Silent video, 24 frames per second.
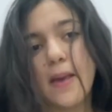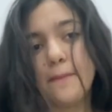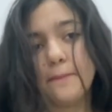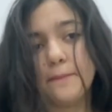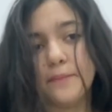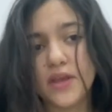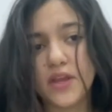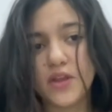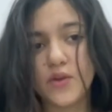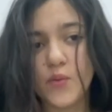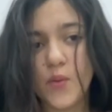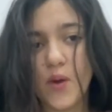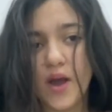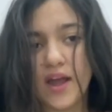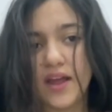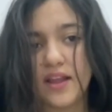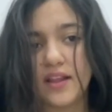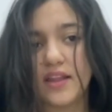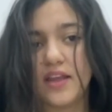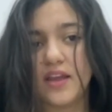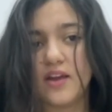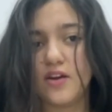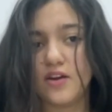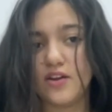
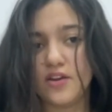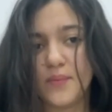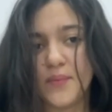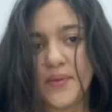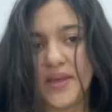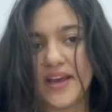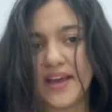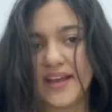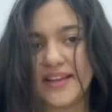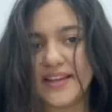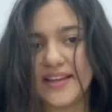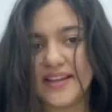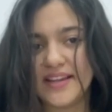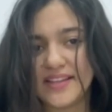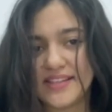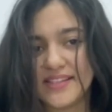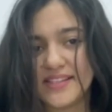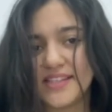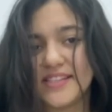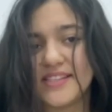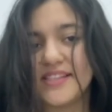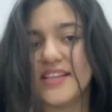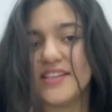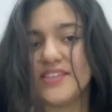Meanwhile, economic
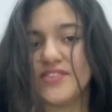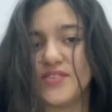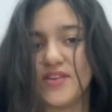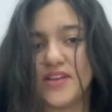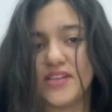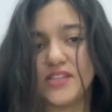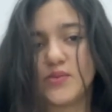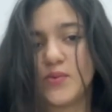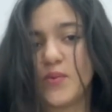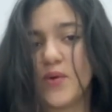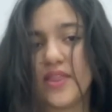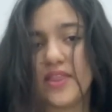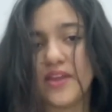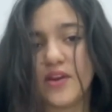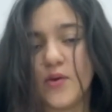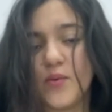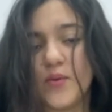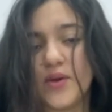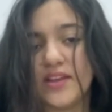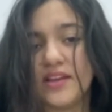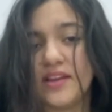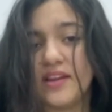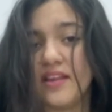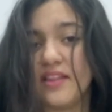analysis address whether
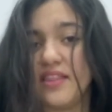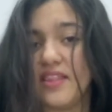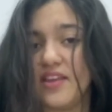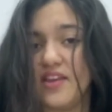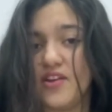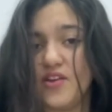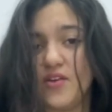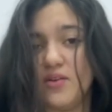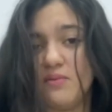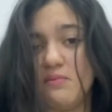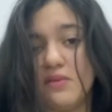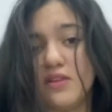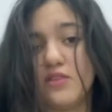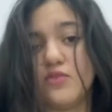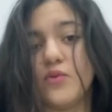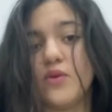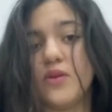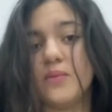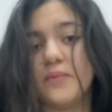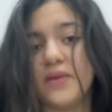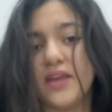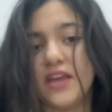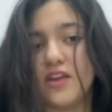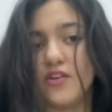quitting the agreement will
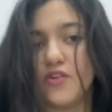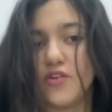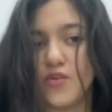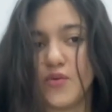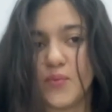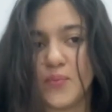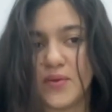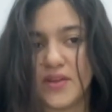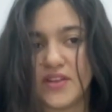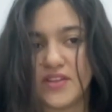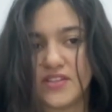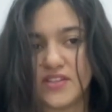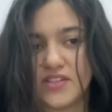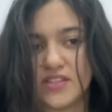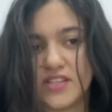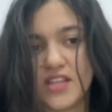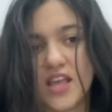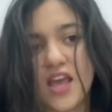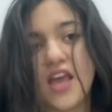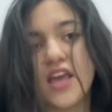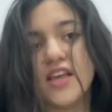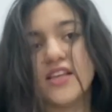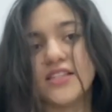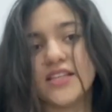make occupations.
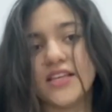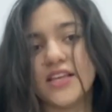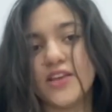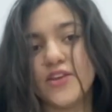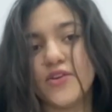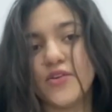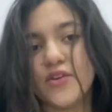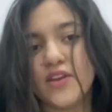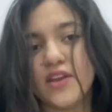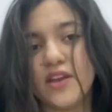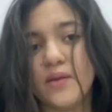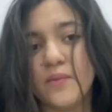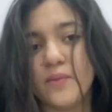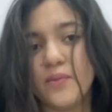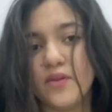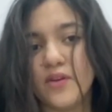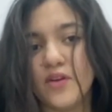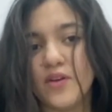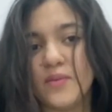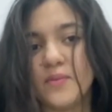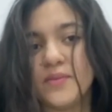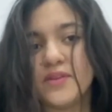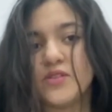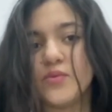Securing
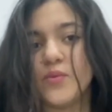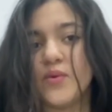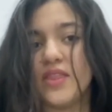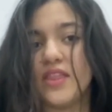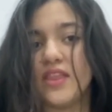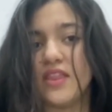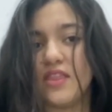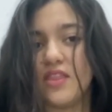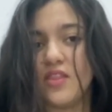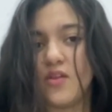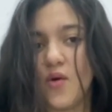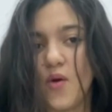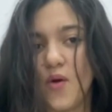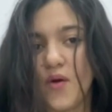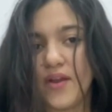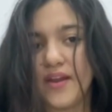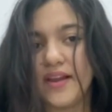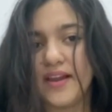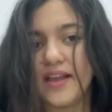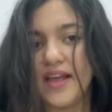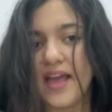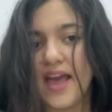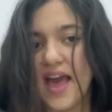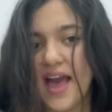employment within the oil,
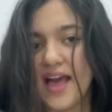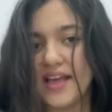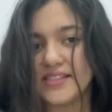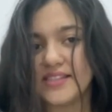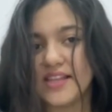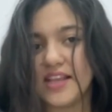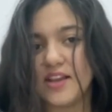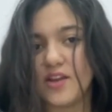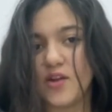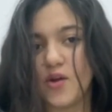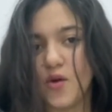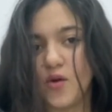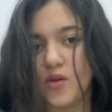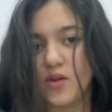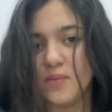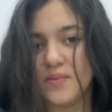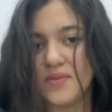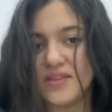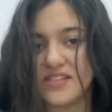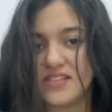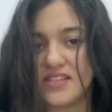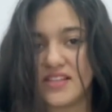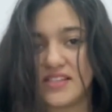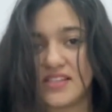gas, and coal
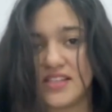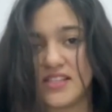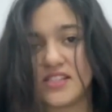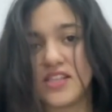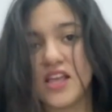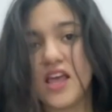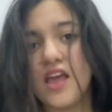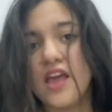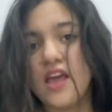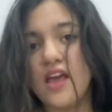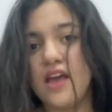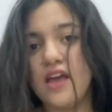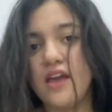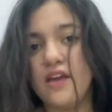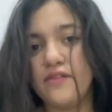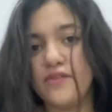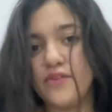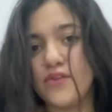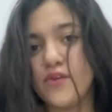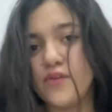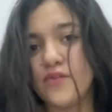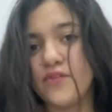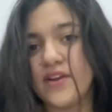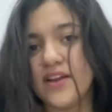businesses, a
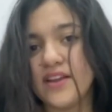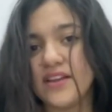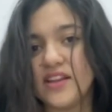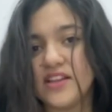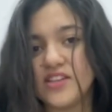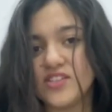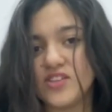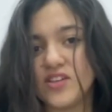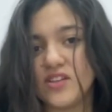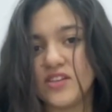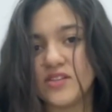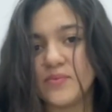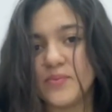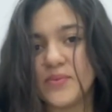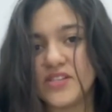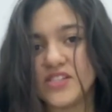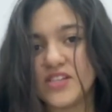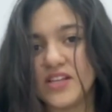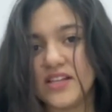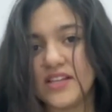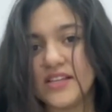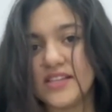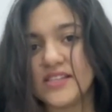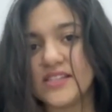few financial
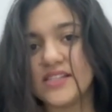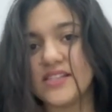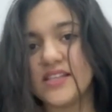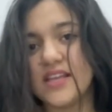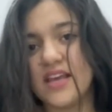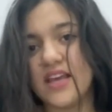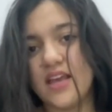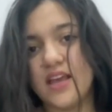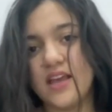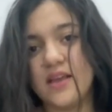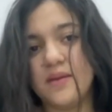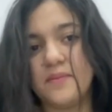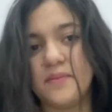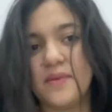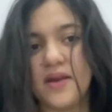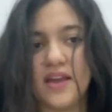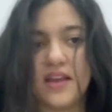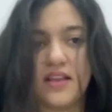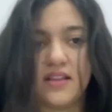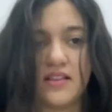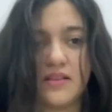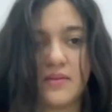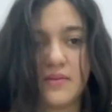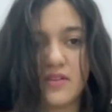specialists say
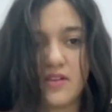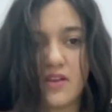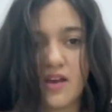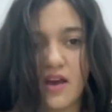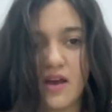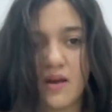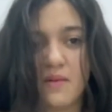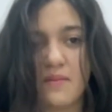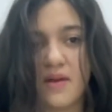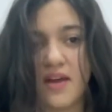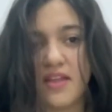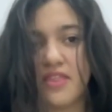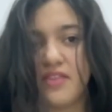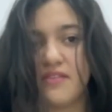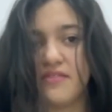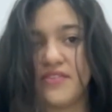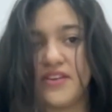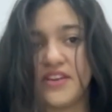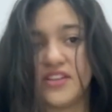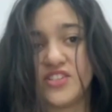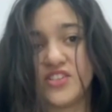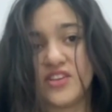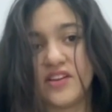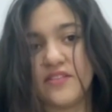might come at the
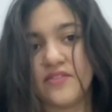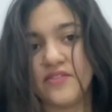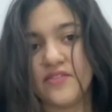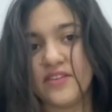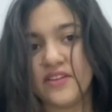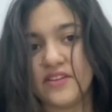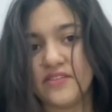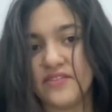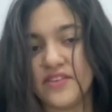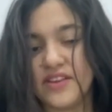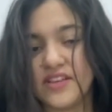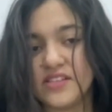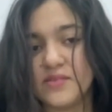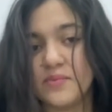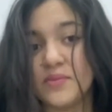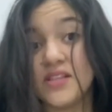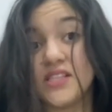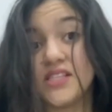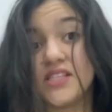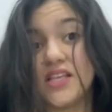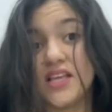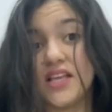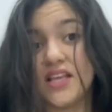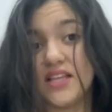fetch of
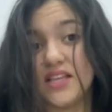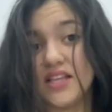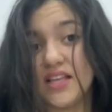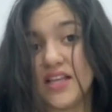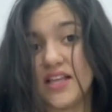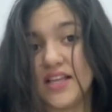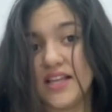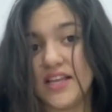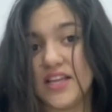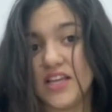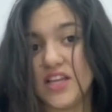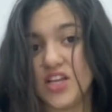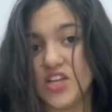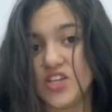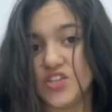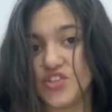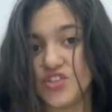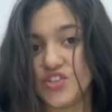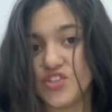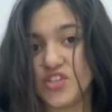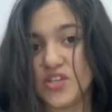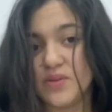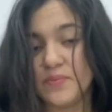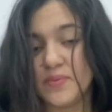investments in clean
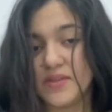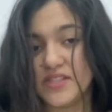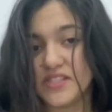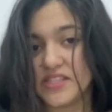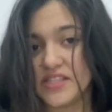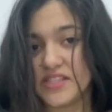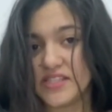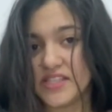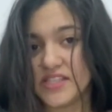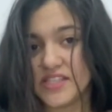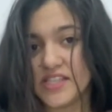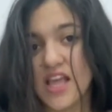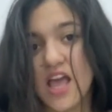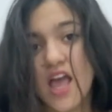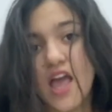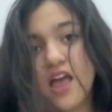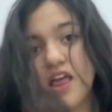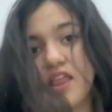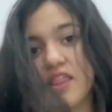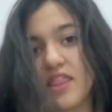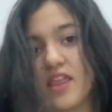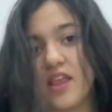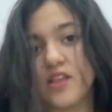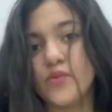energy businesses
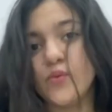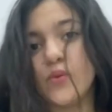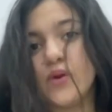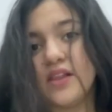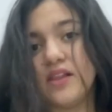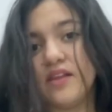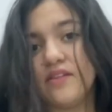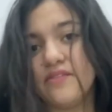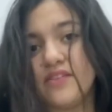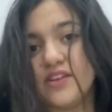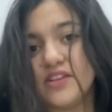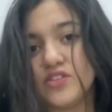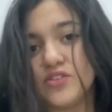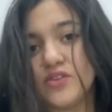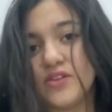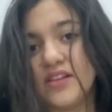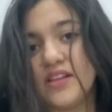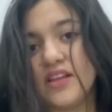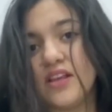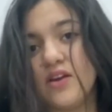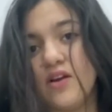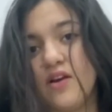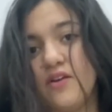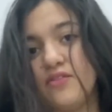that will
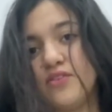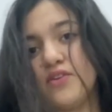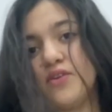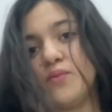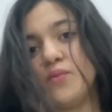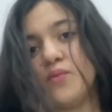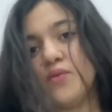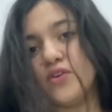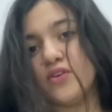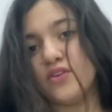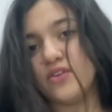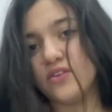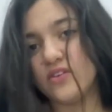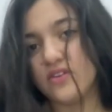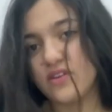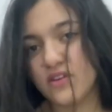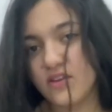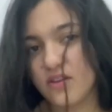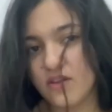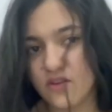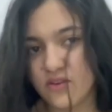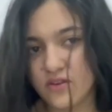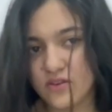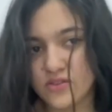eventually offer more
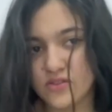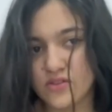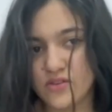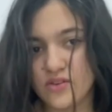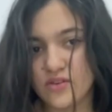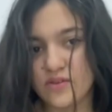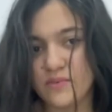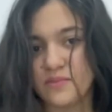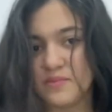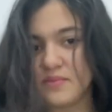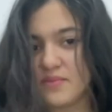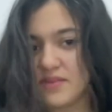long-term